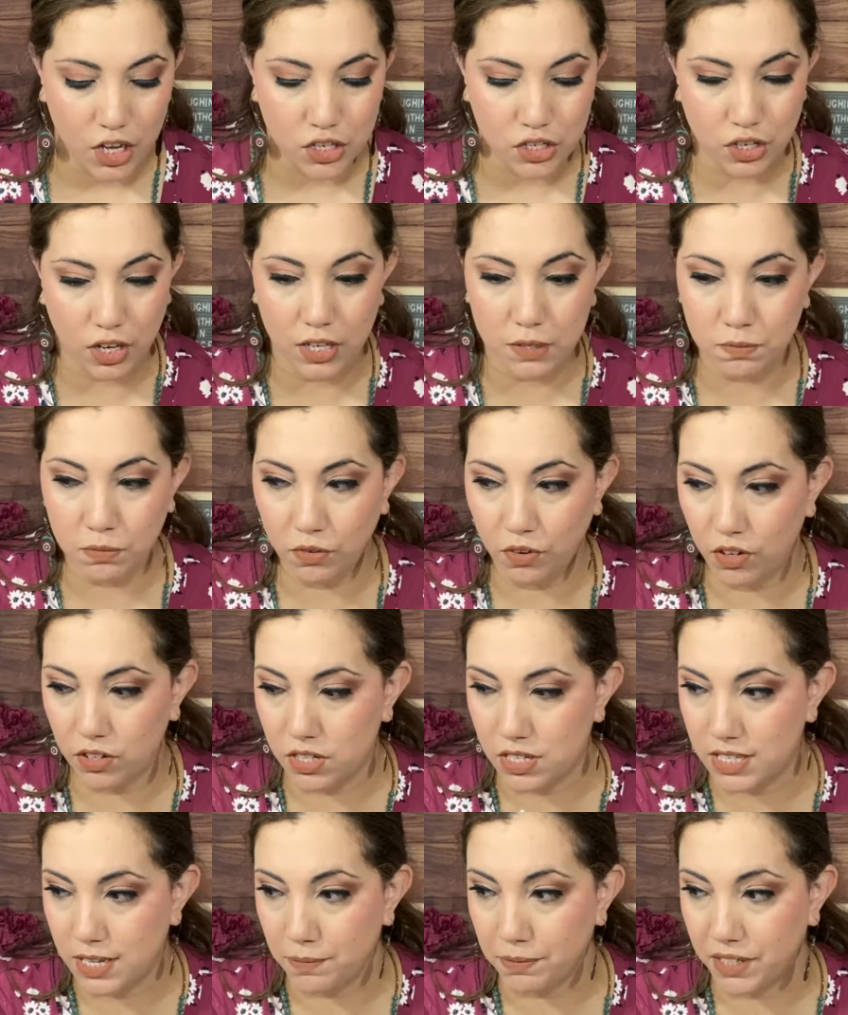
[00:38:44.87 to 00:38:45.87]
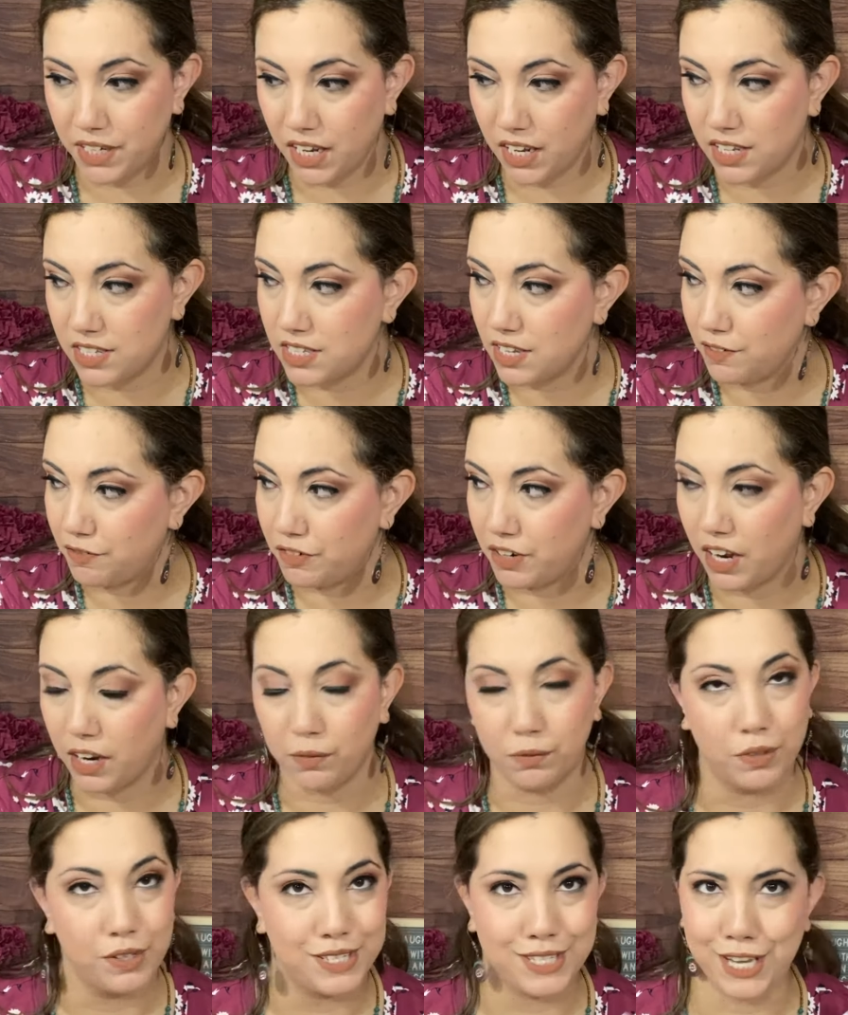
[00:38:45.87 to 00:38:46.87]
So let's move on to something else. If
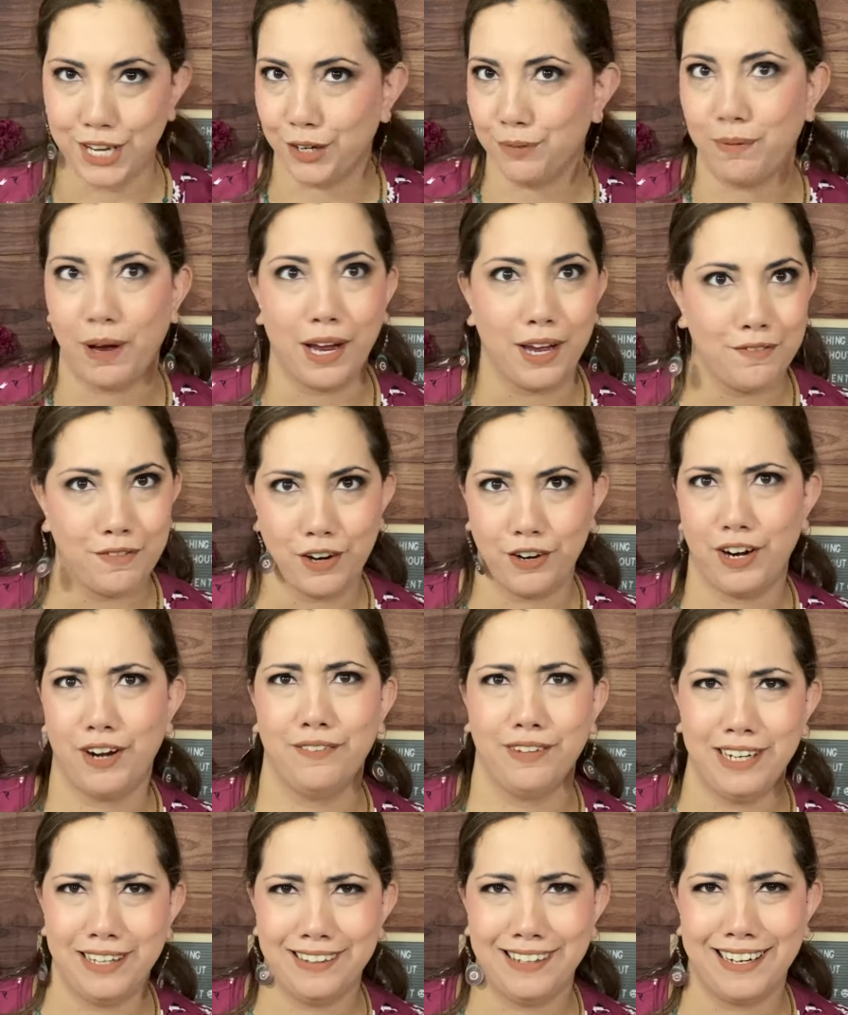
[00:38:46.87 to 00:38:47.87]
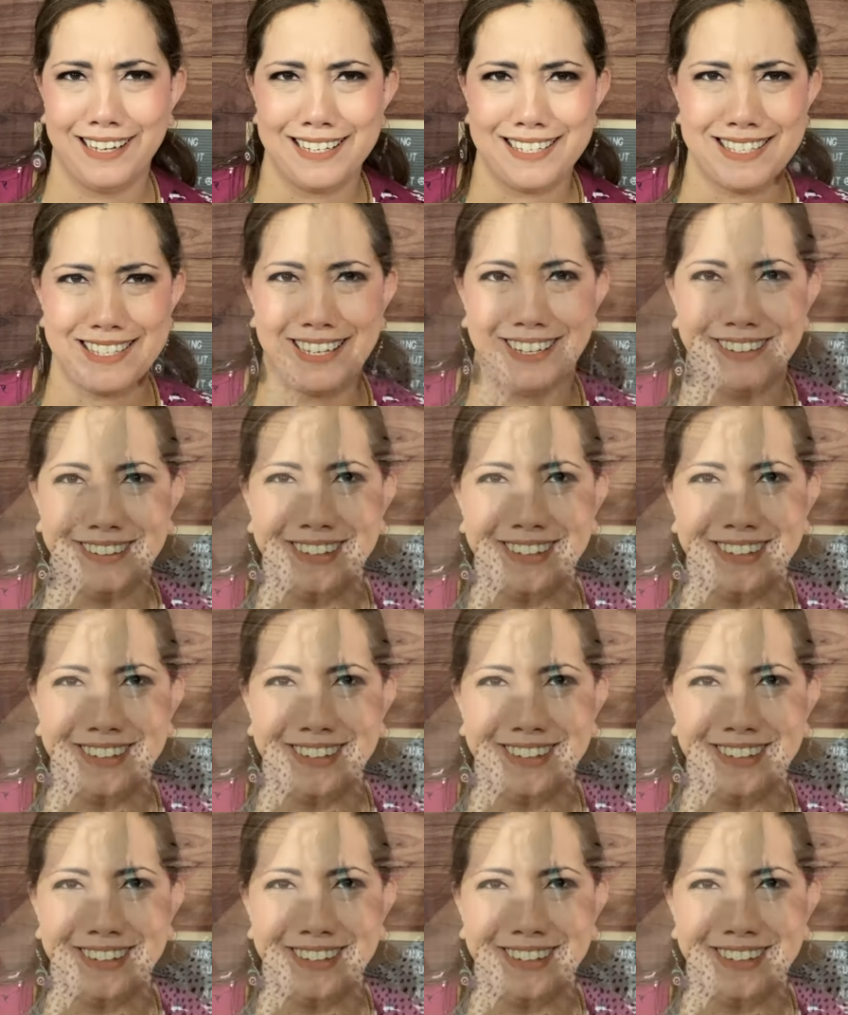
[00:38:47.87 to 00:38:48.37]
not, we'll say goodbye if I don't have anything else. Well,